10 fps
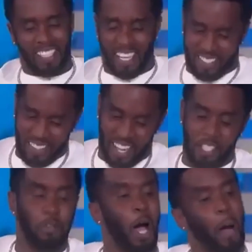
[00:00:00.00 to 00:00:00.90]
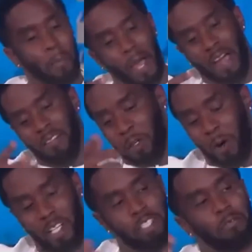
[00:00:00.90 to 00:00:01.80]
known around the world.
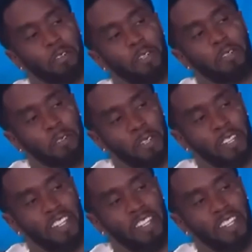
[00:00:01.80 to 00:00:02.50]
That's got